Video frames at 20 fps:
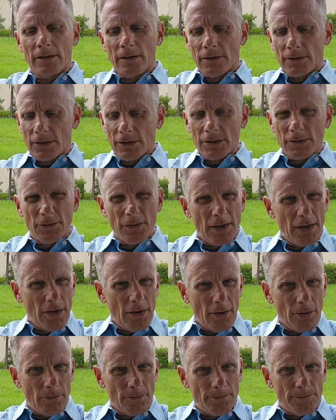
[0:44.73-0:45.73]
So this
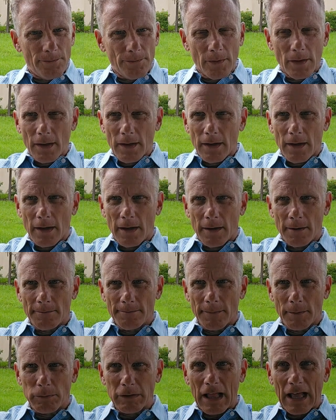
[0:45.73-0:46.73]
video
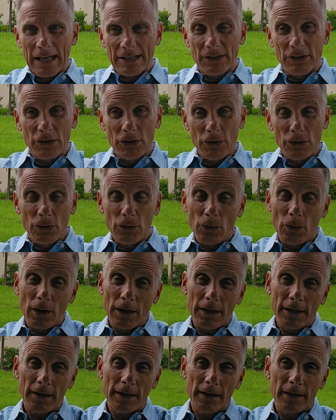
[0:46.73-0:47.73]
applies to
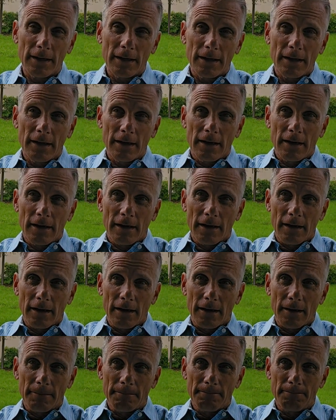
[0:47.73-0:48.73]

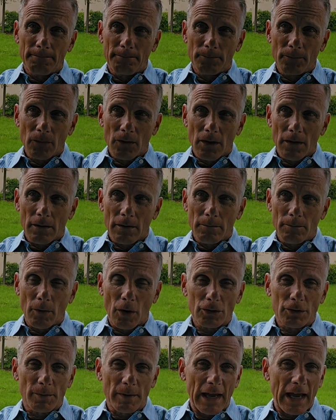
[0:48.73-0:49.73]

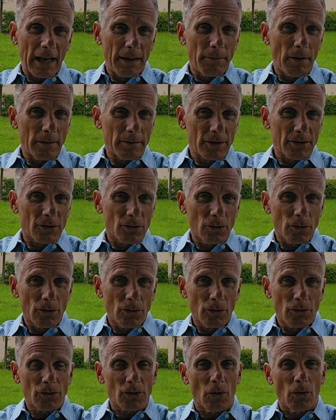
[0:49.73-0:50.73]
Baltimore County Public
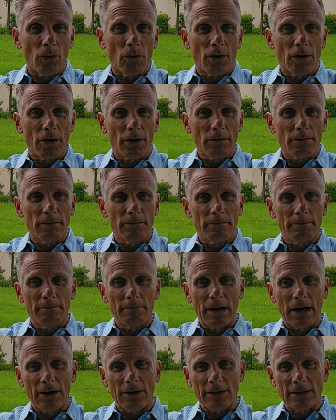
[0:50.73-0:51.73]
Schools or
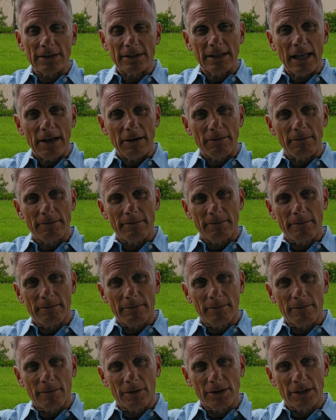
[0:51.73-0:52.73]
Maryland State
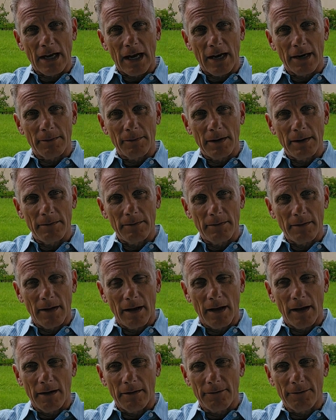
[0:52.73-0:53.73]
retirement
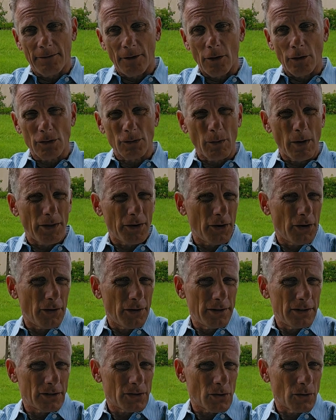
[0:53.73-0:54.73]
folks, whether
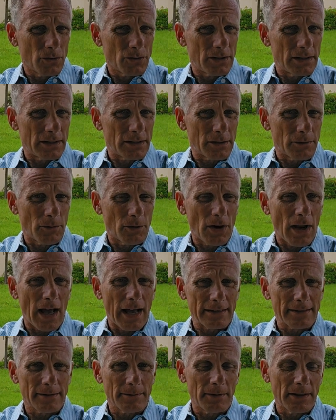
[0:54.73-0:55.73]
you're in the school system or
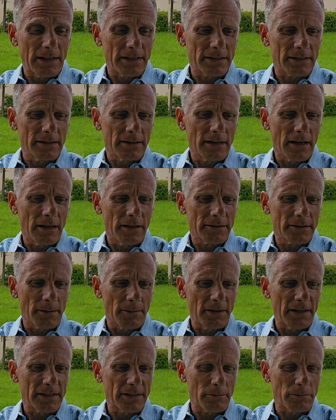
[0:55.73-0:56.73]
not. Some of this
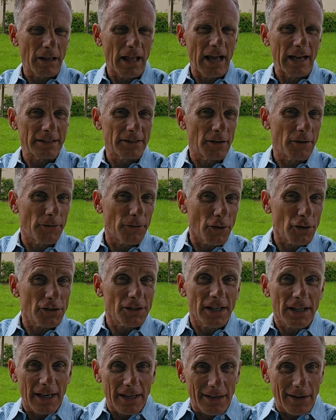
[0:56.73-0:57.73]
applies. So the
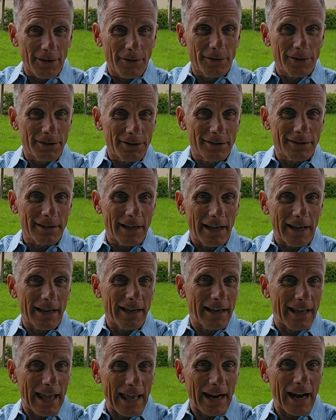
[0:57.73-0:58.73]
first thing you do is you say,
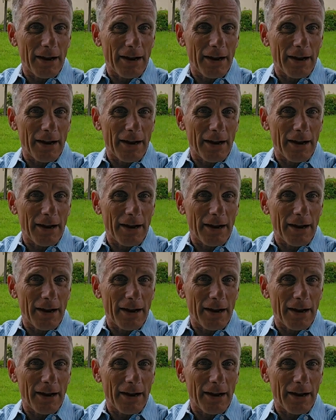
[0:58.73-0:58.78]
can